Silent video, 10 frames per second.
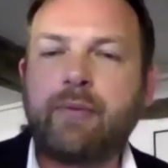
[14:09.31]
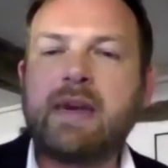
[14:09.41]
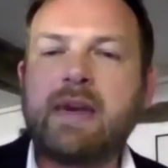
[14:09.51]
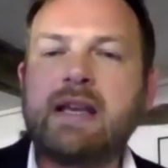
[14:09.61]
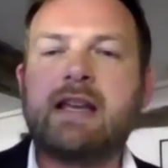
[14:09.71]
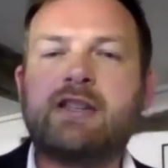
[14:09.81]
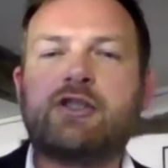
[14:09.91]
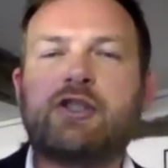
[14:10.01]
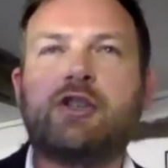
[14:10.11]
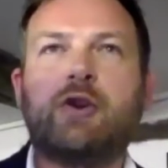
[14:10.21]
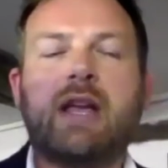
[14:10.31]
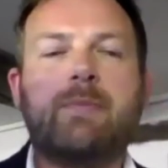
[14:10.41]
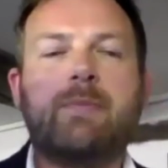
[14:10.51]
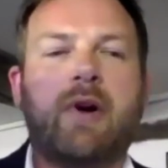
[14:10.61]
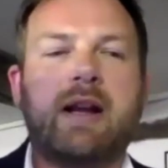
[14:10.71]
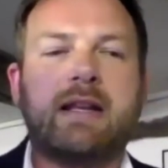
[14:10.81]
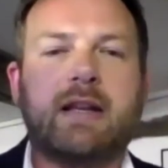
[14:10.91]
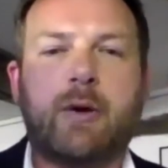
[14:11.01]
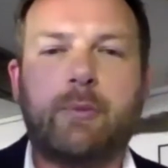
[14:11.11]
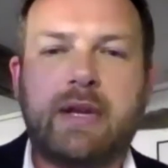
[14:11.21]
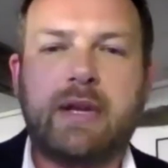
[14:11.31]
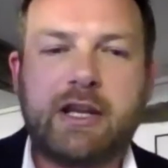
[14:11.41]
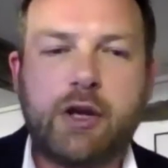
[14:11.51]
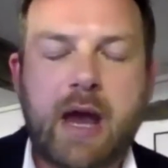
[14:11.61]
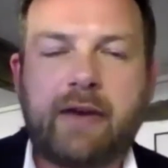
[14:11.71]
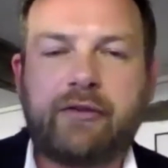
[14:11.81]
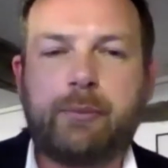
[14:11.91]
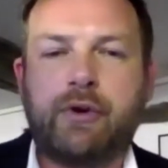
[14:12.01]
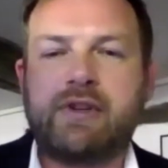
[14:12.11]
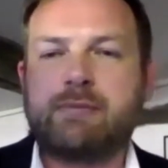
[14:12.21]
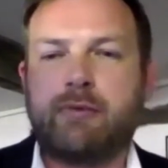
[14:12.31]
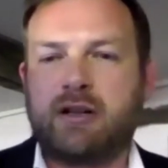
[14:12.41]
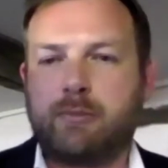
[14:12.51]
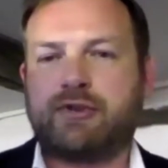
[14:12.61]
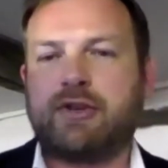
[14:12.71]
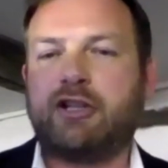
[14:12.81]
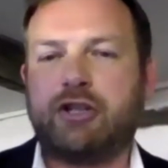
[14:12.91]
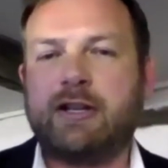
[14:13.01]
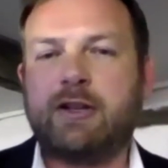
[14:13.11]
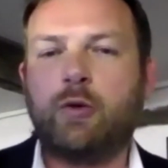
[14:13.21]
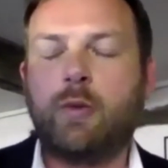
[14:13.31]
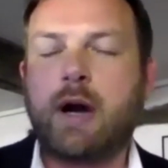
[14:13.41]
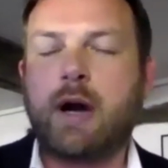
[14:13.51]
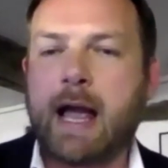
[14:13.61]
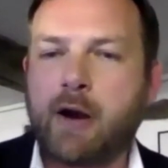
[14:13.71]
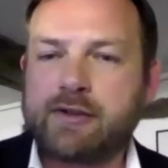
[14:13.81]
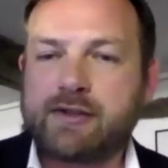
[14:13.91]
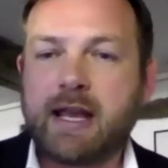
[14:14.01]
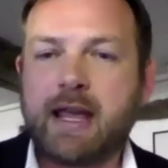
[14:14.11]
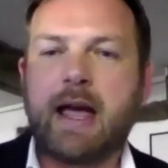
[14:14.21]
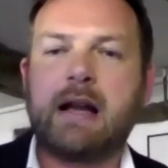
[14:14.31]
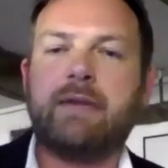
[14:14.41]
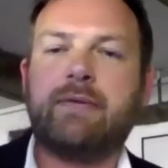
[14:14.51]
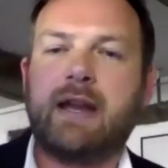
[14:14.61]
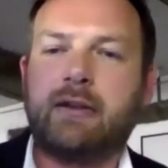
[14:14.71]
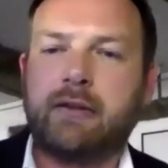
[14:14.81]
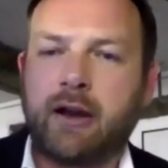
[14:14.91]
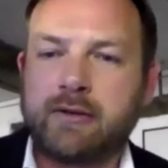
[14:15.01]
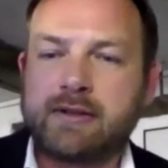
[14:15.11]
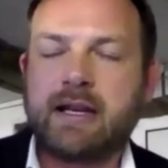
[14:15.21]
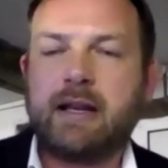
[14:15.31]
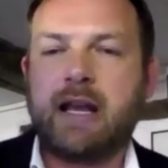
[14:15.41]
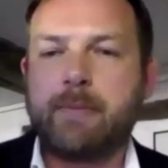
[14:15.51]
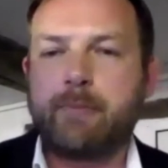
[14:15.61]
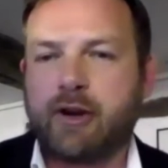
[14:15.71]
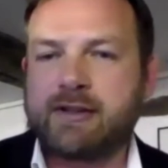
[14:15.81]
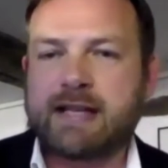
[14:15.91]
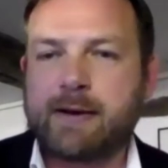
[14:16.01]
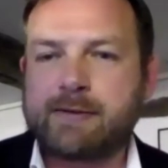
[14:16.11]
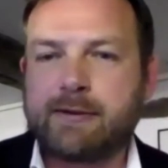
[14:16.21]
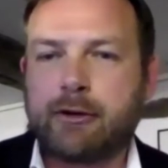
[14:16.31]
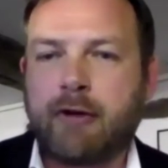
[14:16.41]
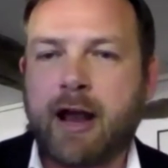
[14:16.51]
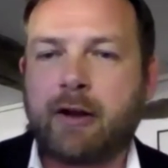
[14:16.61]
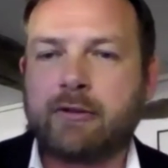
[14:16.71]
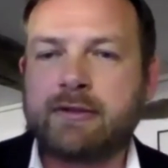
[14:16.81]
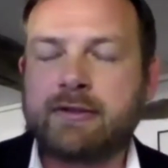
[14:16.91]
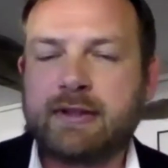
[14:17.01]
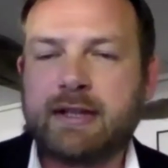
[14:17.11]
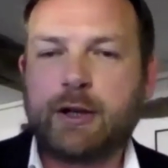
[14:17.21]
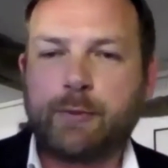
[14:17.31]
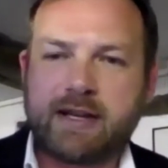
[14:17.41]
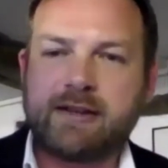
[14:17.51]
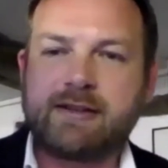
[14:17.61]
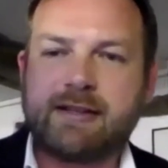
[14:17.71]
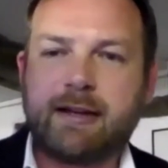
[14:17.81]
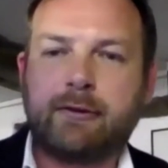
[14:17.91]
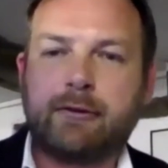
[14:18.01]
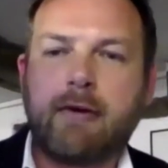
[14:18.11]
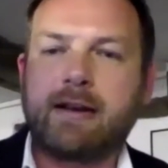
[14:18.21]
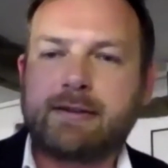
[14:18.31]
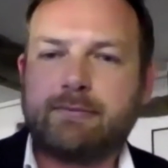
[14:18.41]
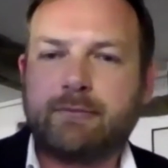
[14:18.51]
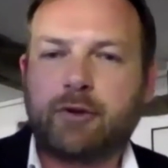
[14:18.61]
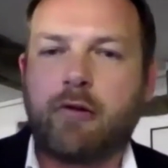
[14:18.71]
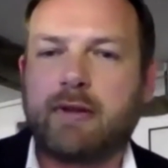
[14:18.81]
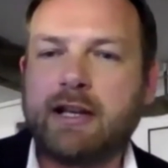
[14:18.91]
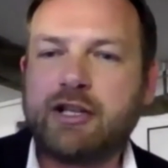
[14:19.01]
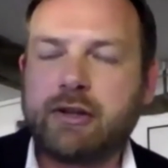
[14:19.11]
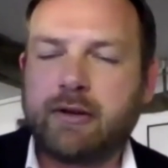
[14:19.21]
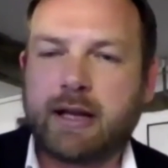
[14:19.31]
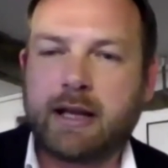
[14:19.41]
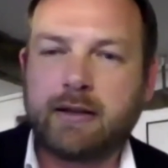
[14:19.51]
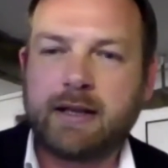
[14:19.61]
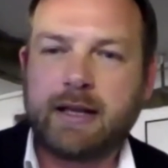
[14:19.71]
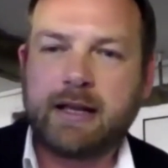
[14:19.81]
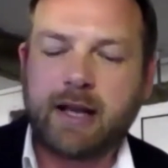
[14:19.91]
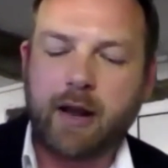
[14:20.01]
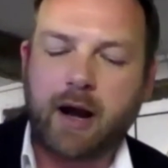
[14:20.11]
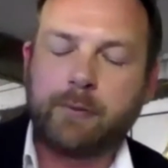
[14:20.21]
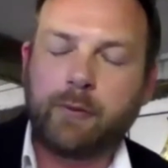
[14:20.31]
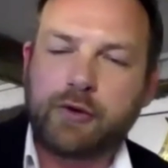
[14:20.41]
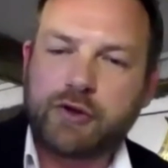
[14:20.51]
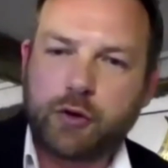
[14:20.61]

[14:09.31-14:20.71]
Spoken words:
If we say to a mining company, you have to put sprinkler protection in your warehouse, and if they don't, it burns down to the ground, we can see a direct correlation there.